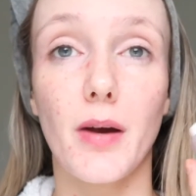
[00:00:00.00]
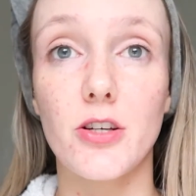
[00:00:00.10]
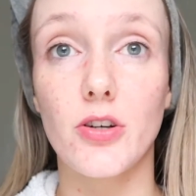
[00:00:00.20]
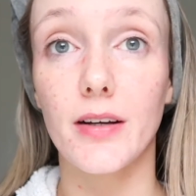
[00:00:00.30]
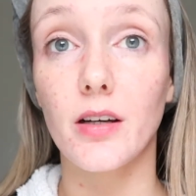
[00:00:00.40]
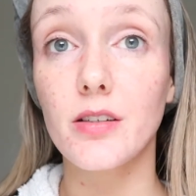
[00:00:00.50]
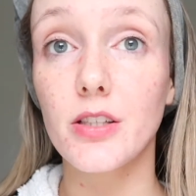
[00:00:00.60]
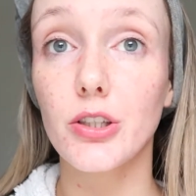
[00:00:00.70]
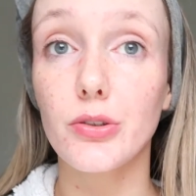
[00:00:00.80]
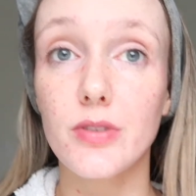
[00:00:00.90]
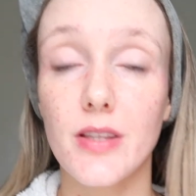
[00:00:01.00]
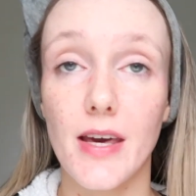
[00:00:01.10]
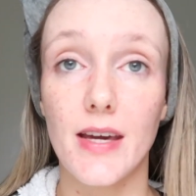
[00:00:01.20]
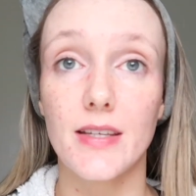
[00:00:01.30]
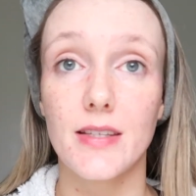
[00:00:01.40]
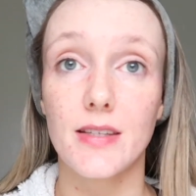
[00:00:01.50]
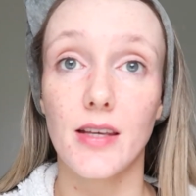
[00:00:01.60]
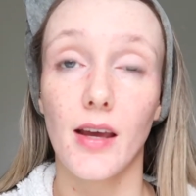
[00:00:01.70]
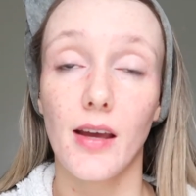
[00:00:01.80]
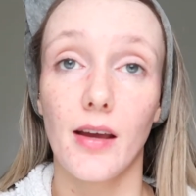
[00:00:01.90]
I try not to use this
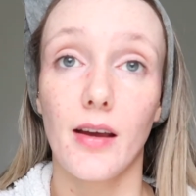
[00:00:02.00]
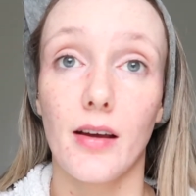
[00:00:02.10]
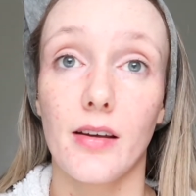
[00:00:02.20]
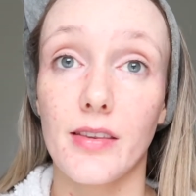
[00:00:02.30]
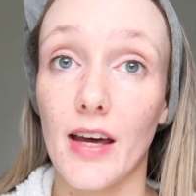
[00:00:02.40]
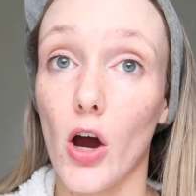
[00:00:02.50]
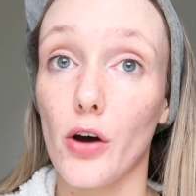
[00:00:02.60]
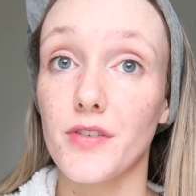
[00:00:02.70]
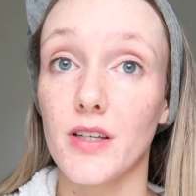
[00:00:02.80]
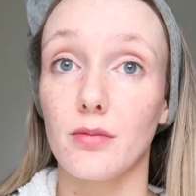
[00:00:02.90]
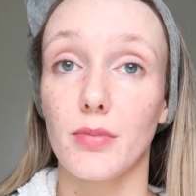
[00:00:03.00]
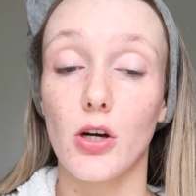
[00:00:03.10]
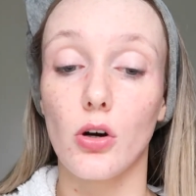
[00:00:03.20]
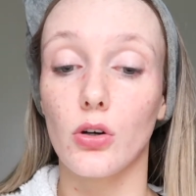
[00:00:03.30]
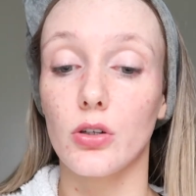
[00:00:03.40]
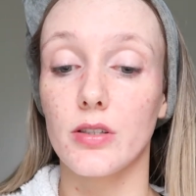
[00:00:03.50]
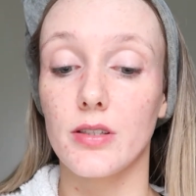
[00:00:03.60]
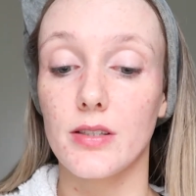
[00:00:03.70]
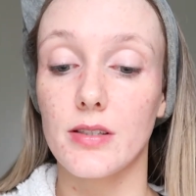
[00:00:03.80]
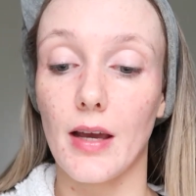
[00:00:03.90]
that often
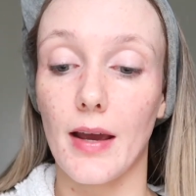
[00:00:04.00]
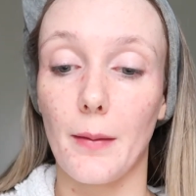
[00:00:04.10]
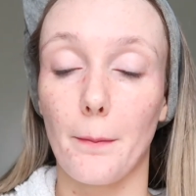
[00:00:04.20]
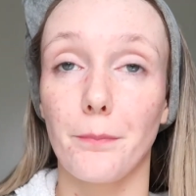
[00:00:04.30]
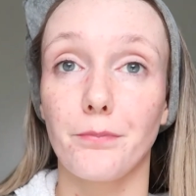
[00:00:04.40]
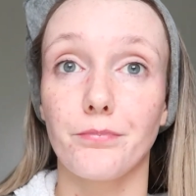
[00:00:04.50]
because I